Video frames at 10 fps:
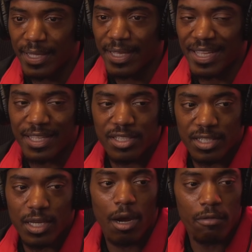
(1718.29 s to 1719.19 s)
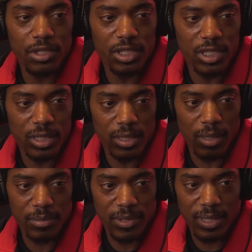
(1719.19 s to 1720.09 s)
It's encouraging, you get
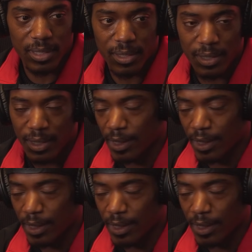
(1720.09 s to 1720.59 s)
what I'm saying?